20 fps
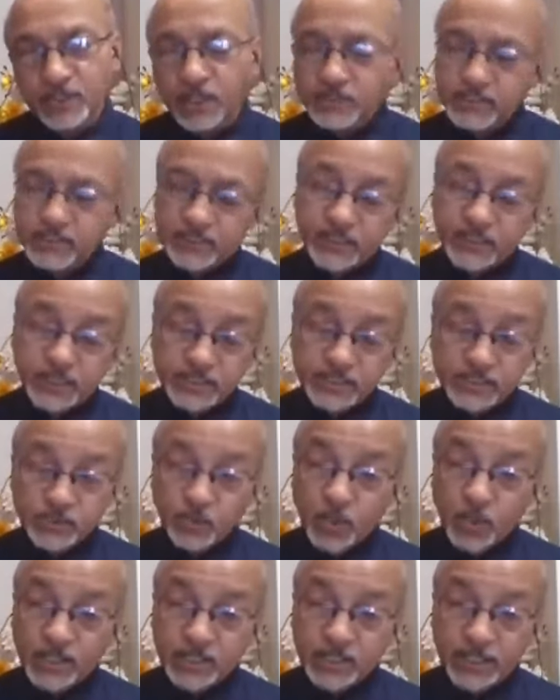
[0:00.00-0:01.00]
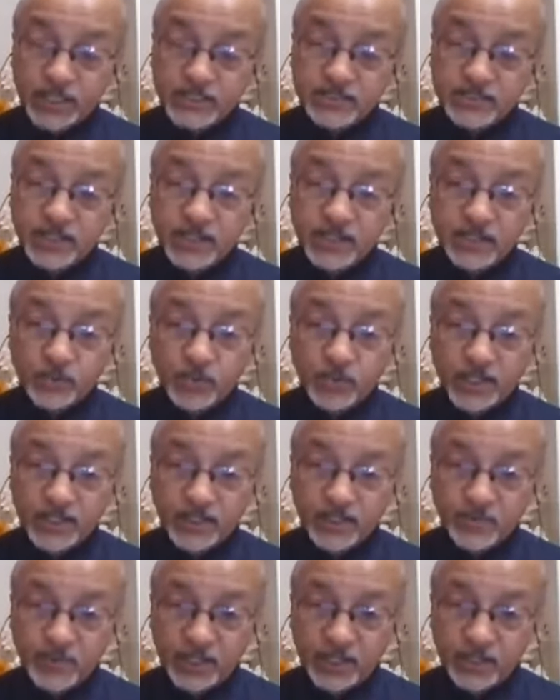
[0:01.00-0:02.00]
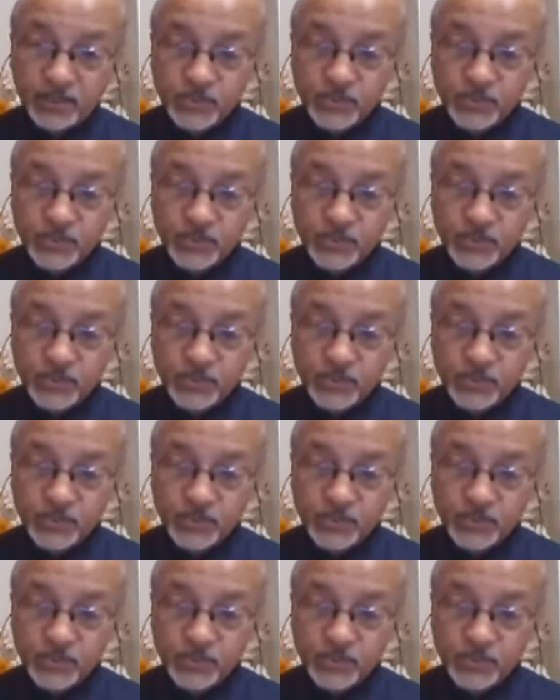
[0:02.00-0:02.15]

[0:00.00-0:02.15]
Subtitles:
So that is exactly what happened.